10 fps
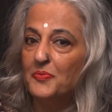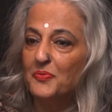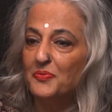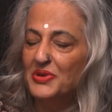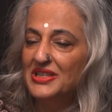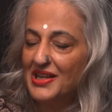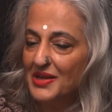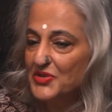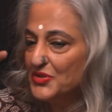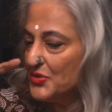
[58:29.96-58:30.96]
But the
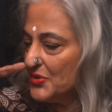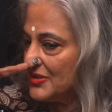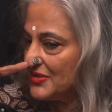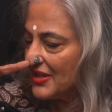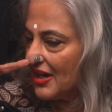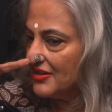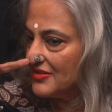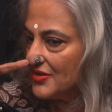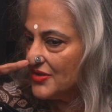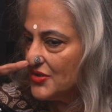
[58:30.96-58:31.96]
Kama Sutra also carries
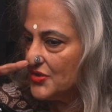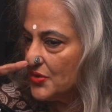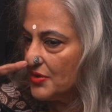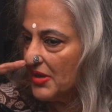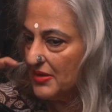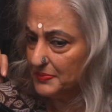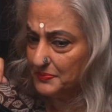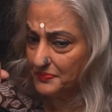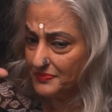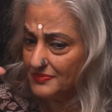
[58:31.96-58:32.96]
on to talk about
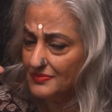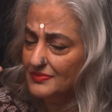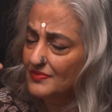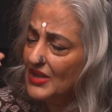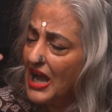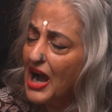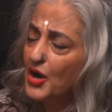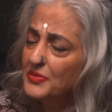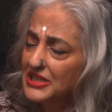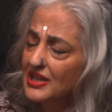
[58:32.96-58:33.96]
how
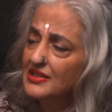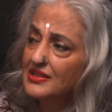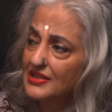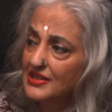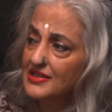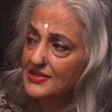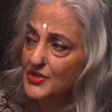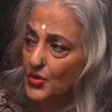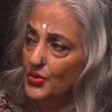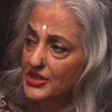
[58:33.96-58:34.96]
many other things
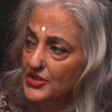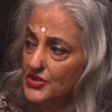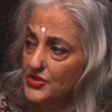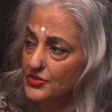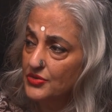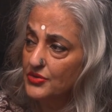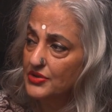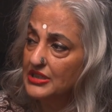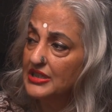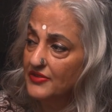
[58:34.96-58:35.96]
go into
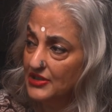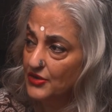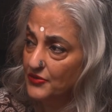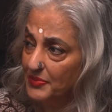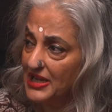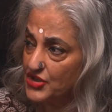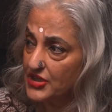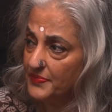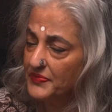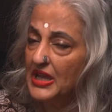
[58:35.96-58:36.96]
the giving of pleasure.
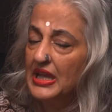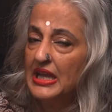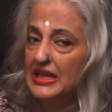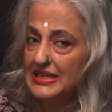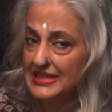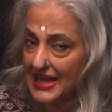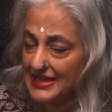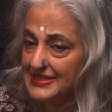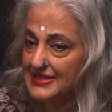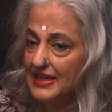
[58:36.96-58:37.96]

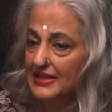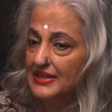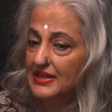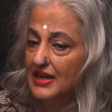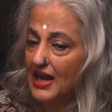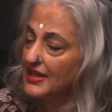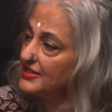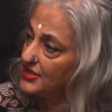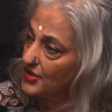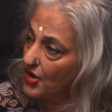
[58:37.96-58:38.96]
Yes, the
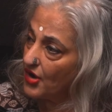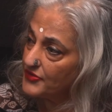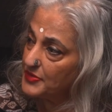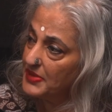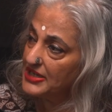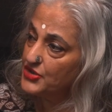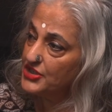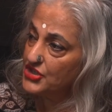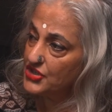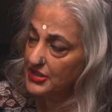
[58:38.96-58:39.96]
idea of the
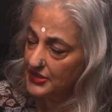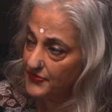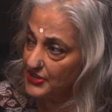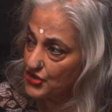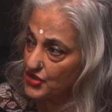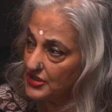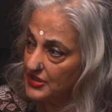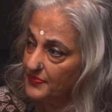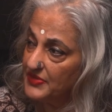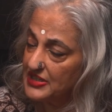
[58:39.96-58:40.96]
penetration, the
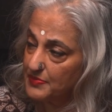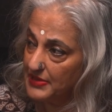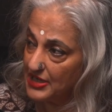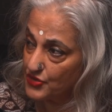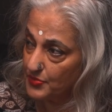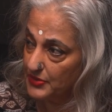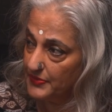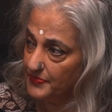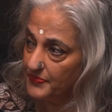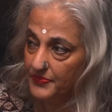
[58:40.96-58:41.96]
friction is pleasurable,
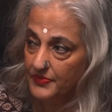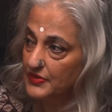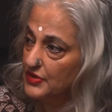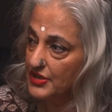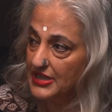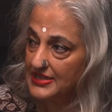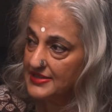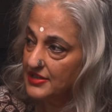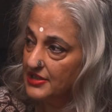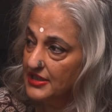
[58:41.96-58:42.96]
not
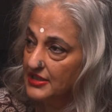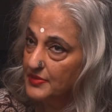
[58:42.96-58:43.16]
necessarily